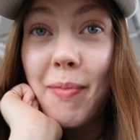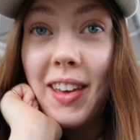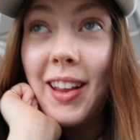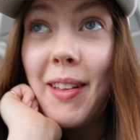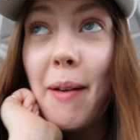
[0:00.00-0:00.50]
I've
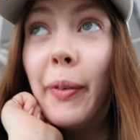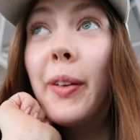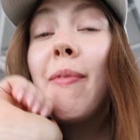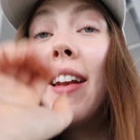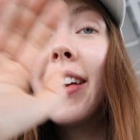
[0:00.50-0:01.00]
been in
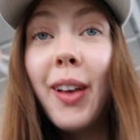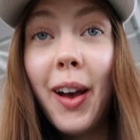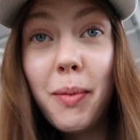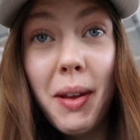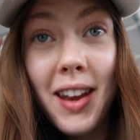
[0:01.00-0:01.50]
airports many a
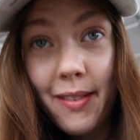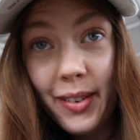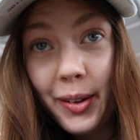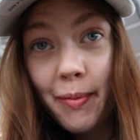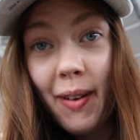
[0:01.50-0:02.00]
times, but
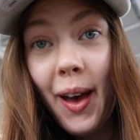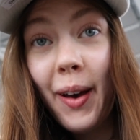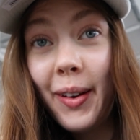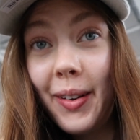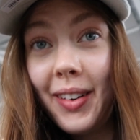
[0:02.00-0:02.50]
never on my
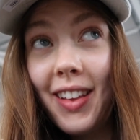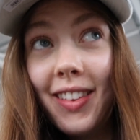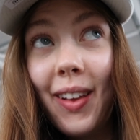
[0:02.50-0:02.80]
own.